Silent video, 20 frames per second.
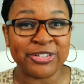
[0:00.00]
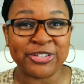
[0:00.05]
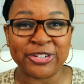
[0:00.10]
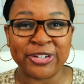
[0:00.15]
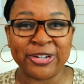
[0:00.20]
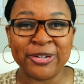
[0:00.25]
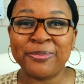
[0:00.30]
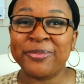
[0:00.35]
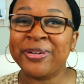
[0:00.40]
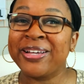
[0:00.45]

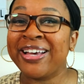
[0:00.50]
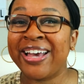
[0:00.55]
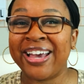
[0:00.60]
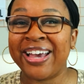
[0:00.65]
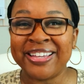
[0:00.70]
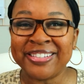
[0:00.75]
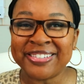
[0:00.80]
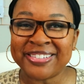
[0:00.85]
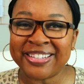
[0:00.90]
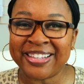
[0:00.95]
sure, but
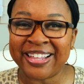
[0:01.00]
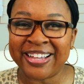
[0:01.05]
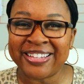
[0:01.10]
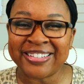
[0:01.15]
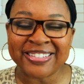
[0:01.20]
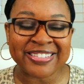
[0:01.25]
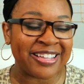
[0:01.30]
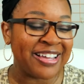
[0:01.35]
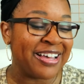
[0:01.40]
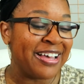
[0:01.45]
hey
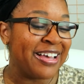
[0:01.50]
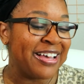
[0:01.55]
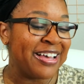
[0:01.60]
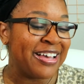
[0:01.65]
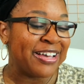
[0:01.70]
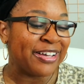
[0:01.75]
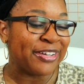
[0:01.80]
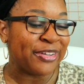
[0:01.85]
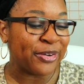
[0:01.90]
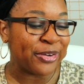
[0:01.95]
Celeste,
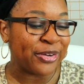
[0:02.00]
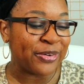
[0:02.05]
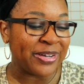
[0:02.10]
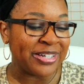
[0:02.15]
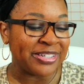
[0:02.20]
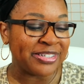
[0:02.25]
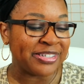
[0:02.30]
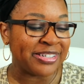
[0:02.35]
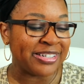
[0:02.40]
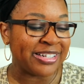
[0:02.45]
your
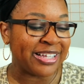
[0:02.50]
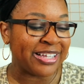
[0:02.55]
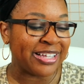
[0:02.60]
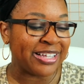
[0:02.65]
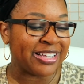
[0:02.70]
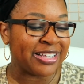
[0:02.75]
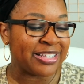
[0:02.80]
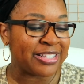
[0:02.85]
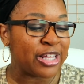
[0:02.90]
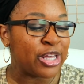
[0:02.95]
question
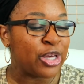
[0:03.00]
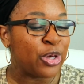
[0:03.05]
is,